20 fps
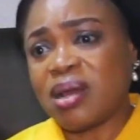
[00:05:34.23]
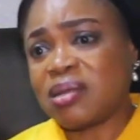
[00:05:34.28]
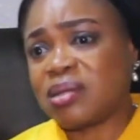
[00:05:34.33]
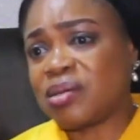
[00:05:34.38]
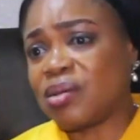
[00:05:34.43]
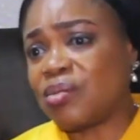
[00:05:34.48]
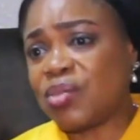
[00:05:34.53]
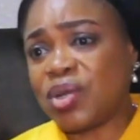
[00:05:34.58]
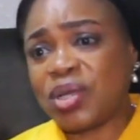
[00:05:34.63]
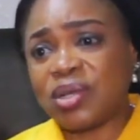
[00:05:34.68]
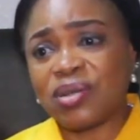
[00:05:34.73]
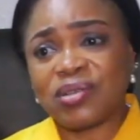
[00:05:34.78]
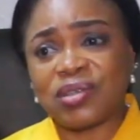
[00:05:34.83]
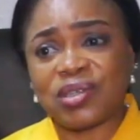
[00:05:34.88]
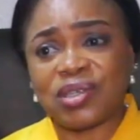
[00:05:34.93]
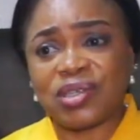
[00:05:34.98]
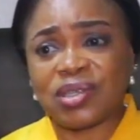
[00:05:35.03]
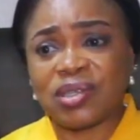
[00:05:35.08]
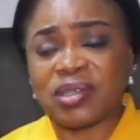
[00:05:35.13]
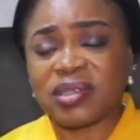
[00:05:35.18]
some radio
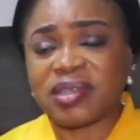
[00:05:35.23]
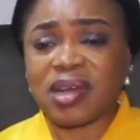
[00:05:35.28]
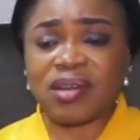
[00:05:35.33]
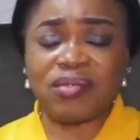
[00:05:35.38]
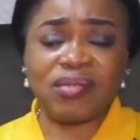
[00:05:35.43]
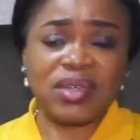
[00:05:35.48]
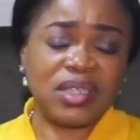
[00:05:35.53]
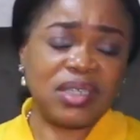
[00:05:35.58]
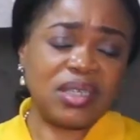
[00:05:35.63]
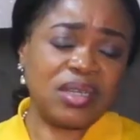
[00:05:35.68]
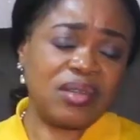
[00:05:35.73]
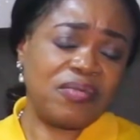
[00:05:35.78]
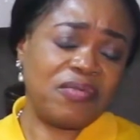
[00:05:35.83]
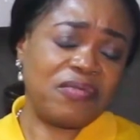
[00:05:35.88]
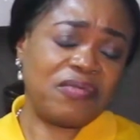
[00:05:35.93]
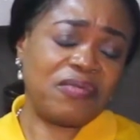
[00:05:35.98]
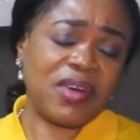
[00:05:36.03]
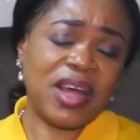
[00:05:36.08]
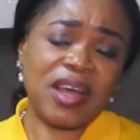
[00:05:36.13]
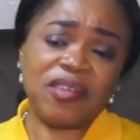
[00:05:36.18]
stations are reaching
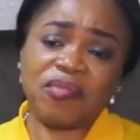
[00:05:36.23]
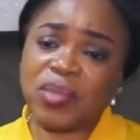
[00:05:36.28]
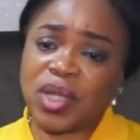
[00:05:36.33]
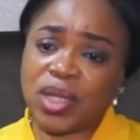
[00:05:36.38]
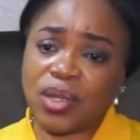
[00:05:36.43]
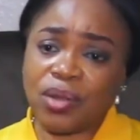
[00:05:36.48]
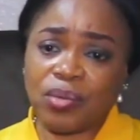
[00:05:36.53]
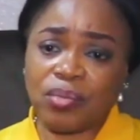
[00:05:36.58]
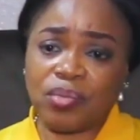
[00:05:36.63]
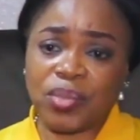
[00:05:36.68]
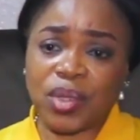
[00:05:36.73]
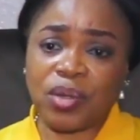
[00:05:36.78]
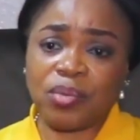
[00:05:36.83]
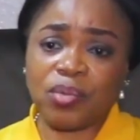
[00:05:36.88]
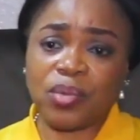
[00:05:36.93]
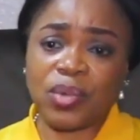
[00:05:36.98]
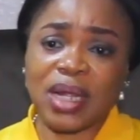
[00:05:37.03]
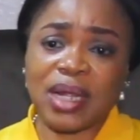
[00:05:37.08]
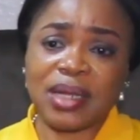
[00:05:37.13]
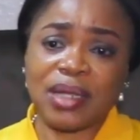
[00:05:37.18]
5 million
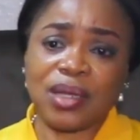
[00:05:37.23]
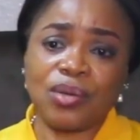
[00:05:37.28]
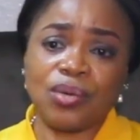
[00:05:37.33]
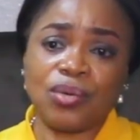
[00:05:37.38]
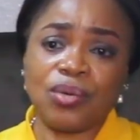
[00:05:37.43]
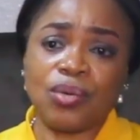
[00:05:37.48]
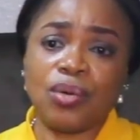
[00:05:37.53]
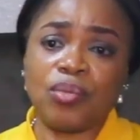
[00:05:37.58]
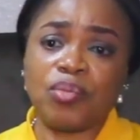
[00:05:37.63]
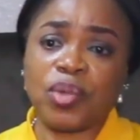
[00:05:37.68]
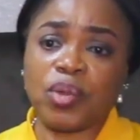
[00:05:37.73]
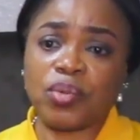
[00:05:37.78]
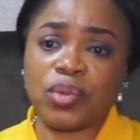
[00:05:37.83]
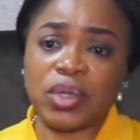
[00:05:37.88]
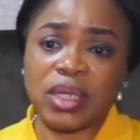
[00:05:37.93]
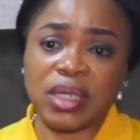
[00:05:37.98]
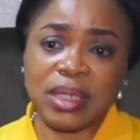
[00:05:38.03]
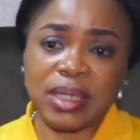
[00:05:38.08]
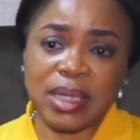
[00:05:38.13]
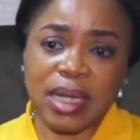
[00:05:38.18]
people at a go,
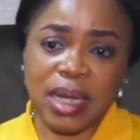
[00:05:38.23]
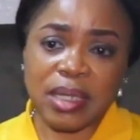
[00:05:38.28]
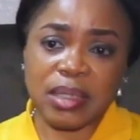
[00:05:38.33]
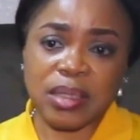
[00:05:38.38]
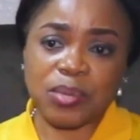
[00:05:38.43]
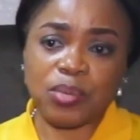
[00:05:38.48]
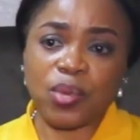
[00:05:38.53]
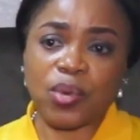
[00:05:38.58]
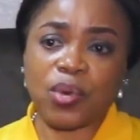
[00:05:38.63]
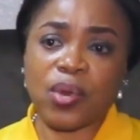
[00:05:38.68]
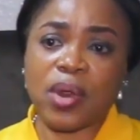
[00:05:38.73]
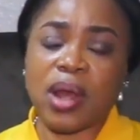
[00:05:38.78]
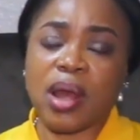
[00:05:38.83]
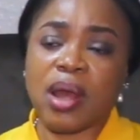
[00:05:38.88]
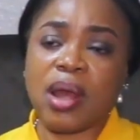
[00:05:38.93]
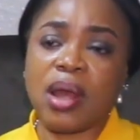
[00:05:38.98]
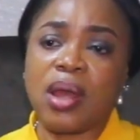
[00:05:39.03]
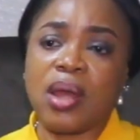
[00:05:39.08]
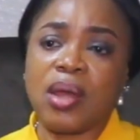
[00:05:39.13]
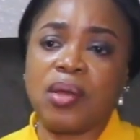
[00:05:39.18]
people in
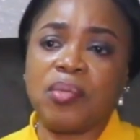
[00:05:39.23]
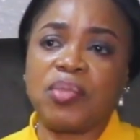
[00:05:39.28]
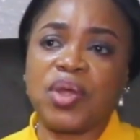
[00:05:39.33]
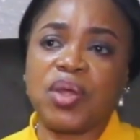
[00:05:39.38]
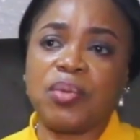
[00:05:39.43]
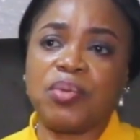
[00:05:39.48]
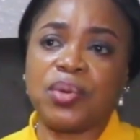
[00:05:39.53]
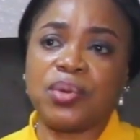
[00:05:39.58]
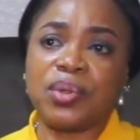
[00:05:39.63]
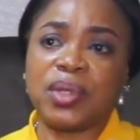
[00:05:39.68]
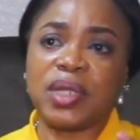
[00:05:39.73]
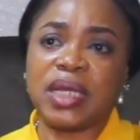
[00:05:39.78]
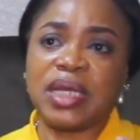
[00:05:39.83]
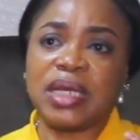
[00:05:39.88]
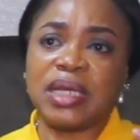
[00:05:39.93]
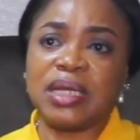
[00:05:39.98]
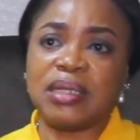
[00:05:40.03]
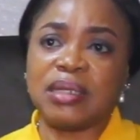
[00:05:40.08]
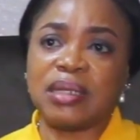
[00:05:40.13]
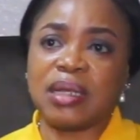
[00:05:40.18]
diaspora, people
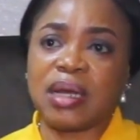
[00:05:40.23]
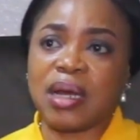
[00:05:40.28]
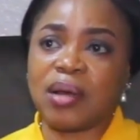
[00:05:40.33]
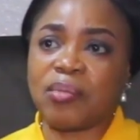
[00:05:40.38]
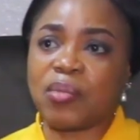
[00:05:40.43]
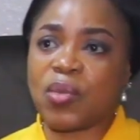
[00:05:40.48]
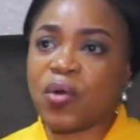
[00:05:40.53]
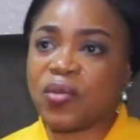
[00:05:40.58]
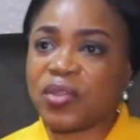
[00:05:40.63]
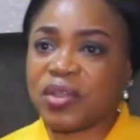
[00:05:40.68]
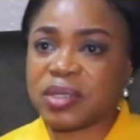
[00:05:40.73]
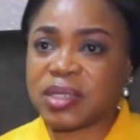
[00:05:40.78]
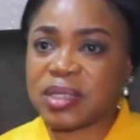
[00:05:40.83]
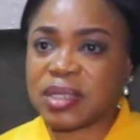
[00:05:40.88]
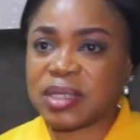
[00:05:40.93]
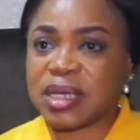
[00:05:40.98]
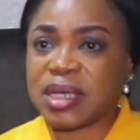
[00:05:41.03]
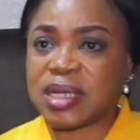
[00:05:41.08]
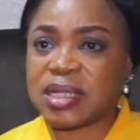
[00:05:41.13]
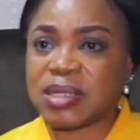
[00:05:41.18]
in other
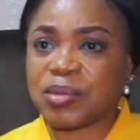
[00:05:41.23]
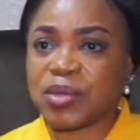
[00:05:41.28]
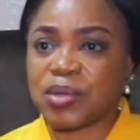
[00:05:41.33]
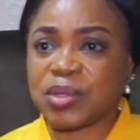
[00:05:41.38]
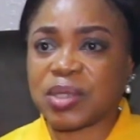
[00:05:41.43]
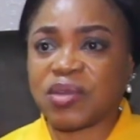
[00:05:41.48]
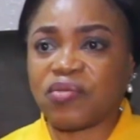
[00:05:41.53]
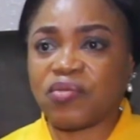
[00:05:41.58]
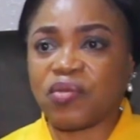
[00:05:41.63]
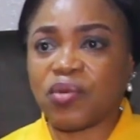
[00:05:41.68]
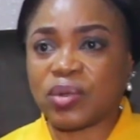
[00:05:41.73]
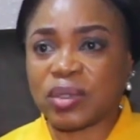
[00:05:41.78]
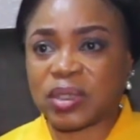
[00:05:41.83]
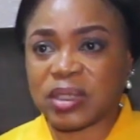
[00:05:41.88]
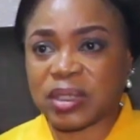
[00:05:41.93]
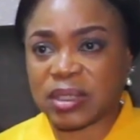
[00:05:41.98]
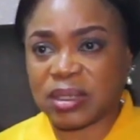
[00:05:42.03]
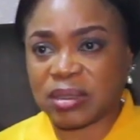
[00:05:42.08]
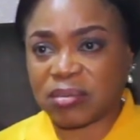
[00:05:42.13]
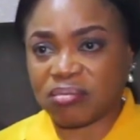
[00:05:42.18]
states, because they've
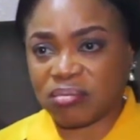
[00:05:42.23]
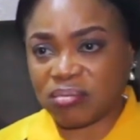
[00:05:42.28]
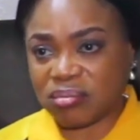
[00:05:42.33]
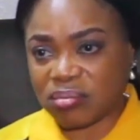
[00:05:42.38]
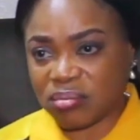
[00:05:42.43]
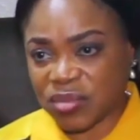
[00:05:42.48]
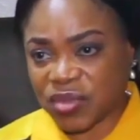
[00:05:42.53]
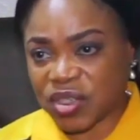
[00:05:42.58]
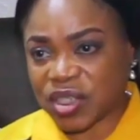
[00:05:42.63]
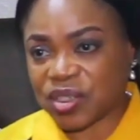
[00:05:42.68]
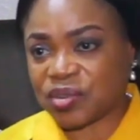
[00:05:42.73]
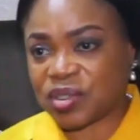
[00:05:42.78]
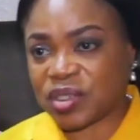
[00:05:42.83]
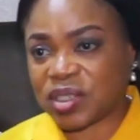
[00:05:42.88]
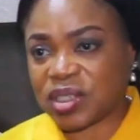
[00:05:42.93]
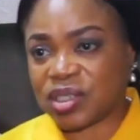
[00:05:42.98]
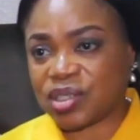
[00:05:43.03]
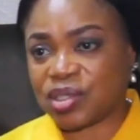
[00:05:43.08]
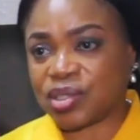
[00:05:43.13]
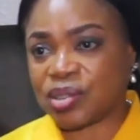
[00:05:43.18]
got radio
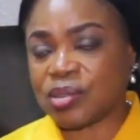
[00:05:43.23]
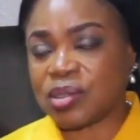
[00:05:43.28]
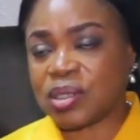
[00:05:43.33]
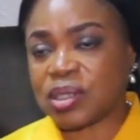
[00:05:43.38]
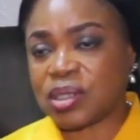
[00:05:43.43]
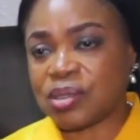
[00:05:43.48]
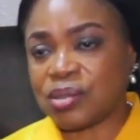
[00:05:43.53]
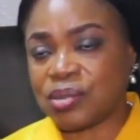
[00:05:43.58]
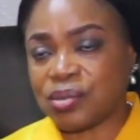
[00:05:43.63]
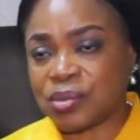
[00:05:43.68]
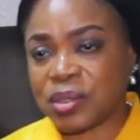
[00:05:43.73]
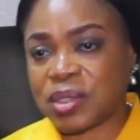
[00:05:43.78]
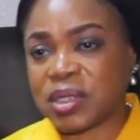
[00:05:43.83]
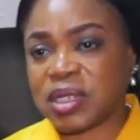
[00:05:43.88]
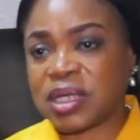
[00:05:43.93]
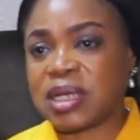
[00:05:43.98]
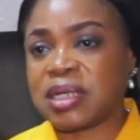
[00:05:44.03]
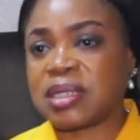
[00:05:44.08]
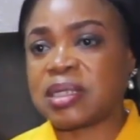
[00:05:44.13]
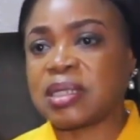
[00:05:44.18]
stations in those
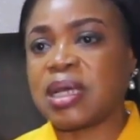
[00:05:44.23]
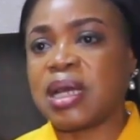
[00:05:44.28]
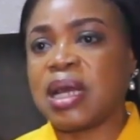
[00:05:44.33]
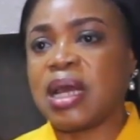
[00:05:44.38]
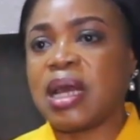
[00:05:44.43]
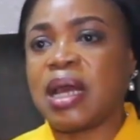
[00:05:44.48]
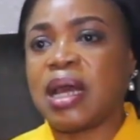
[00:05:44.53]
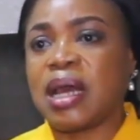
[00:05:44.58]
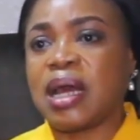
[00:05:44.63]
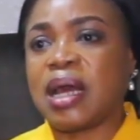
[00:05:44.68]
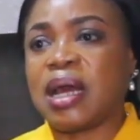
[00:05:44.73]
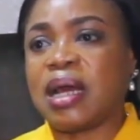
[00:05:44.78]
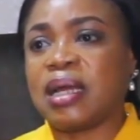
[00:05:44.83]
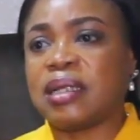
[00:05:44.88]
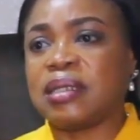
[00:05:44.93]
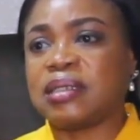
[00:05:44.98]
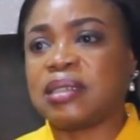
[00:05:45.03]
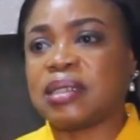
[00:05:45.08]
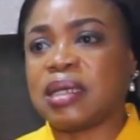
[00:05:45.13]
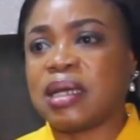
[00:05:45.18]
states,
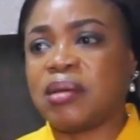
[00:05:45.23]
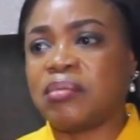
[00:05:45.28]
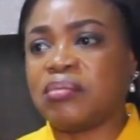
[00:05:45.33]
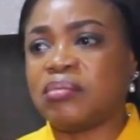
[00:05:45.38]
and